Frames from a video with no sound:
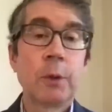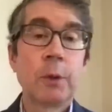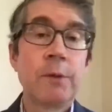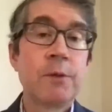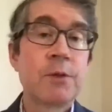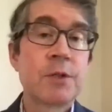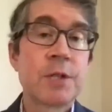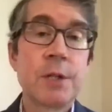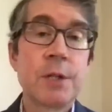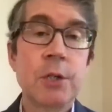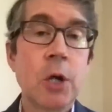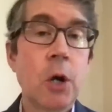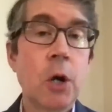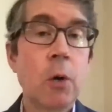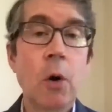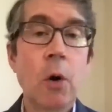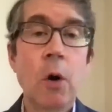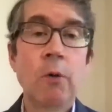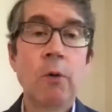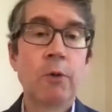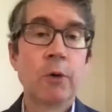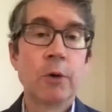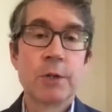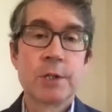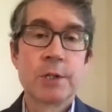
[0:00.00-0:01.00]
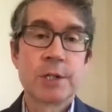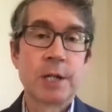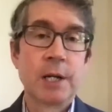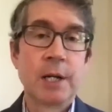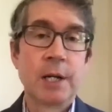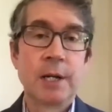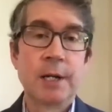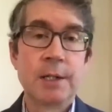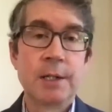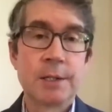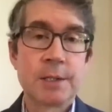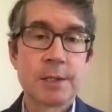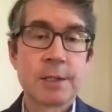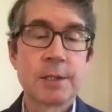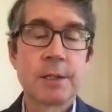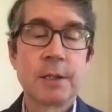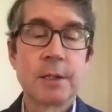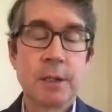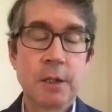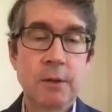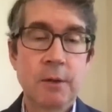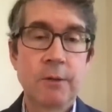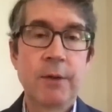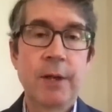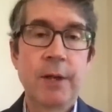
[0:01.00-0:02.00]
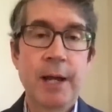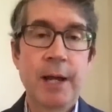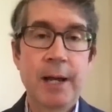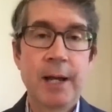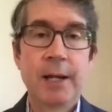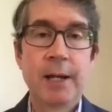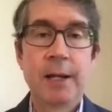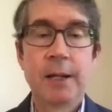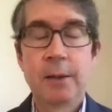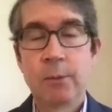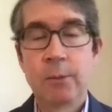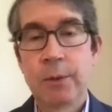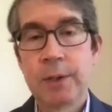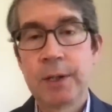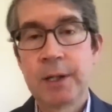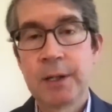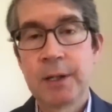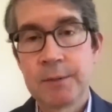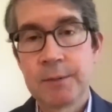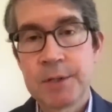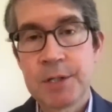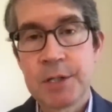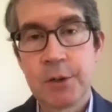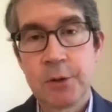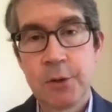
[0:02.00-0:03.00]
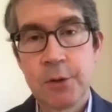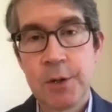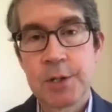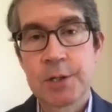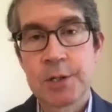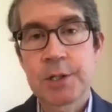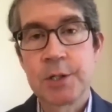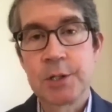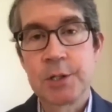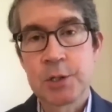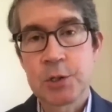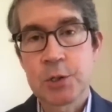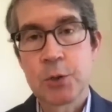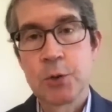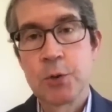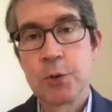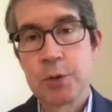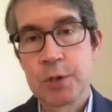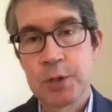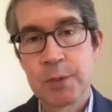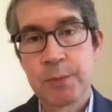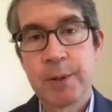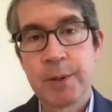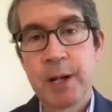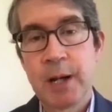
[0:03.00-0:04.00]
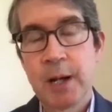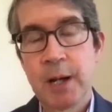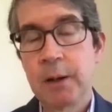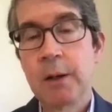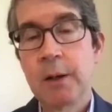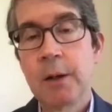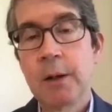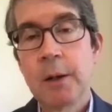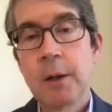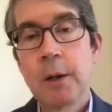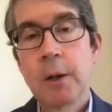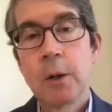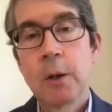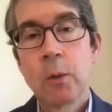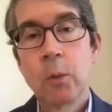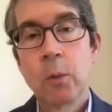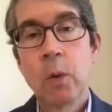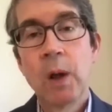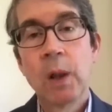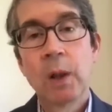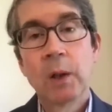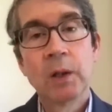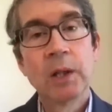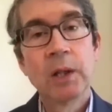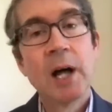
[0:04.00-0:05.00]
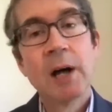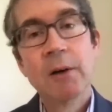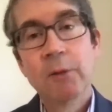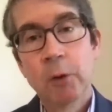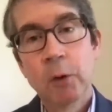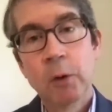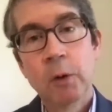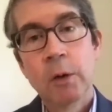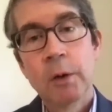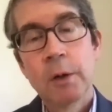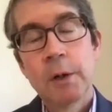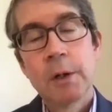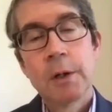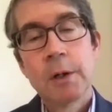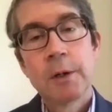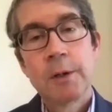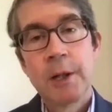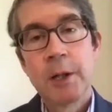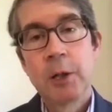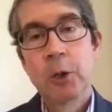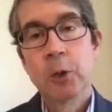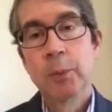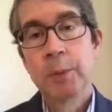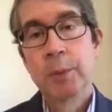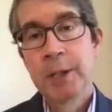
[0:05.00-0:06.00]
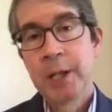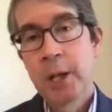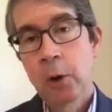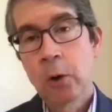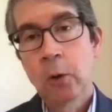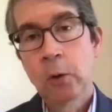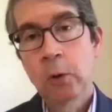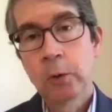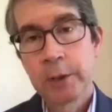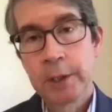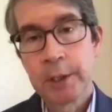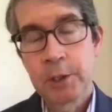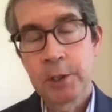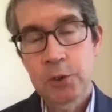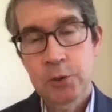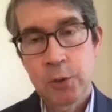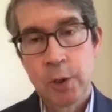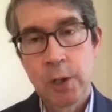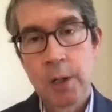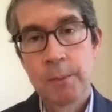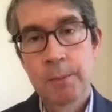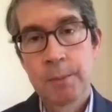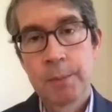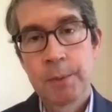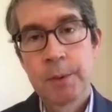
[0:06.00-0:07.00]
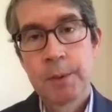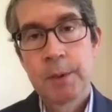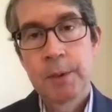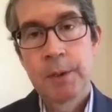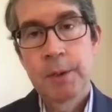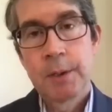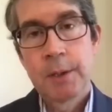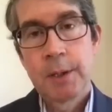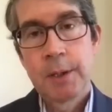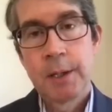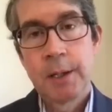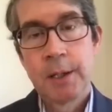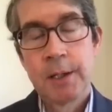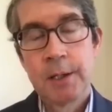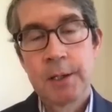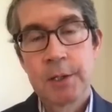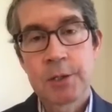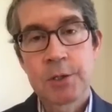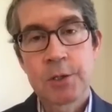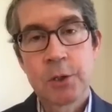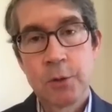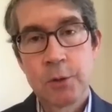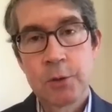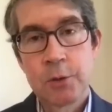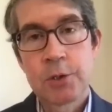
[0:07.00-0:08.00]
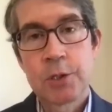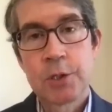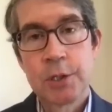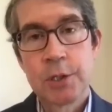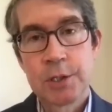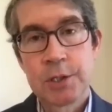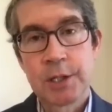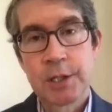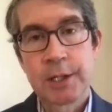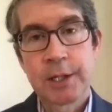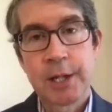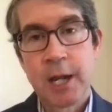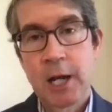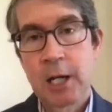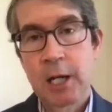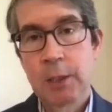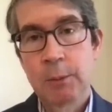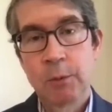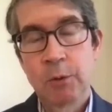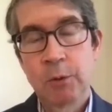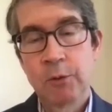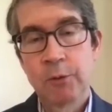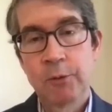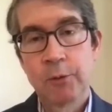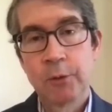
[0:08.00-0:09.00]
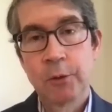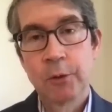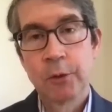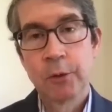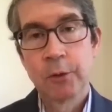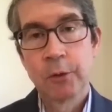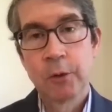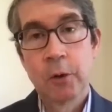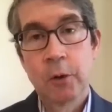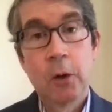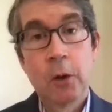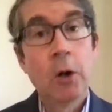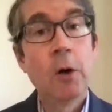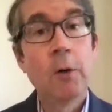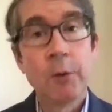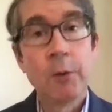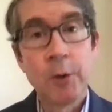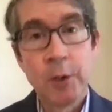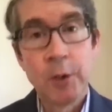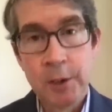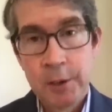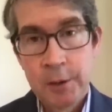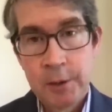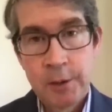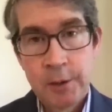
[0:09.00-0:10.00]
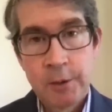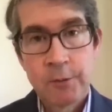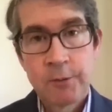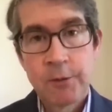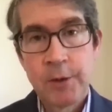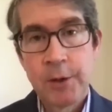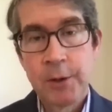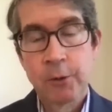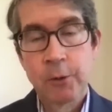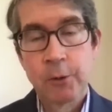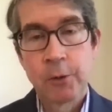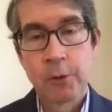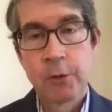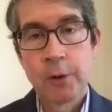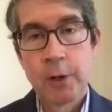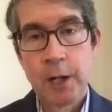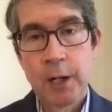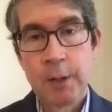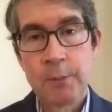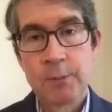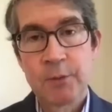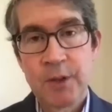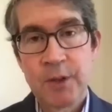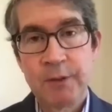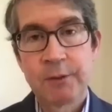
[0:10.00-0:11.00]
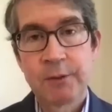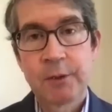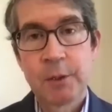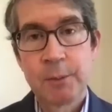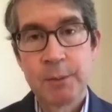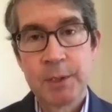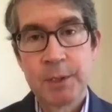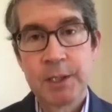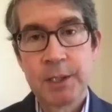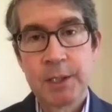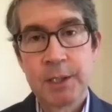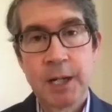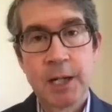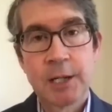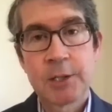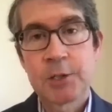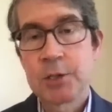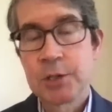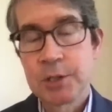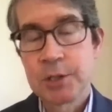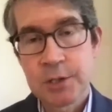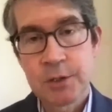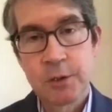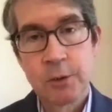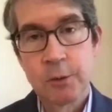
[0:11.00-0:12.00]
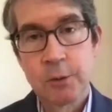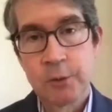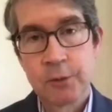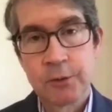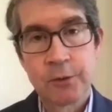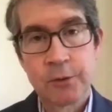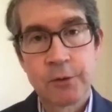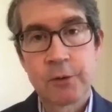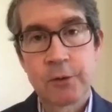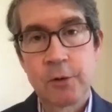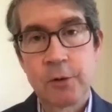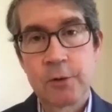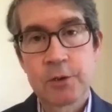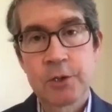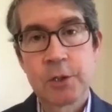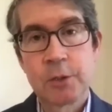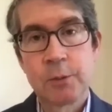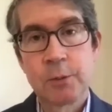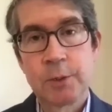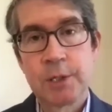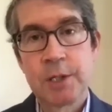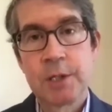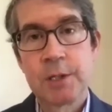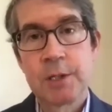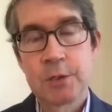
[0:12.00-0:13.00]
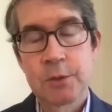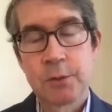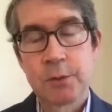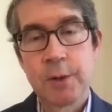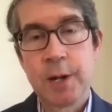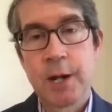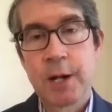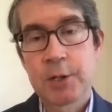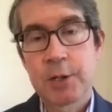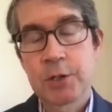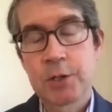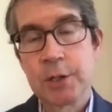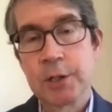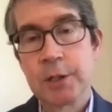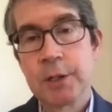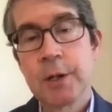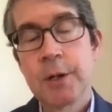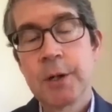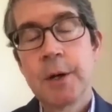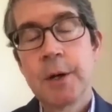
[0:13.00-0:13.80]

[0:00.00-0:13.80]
we've seen no overt signs of that, and we have serious concerns about what level they will be holding Trump and associates accountable for all the federal crimes they've committed, not just those associated with the insurrection.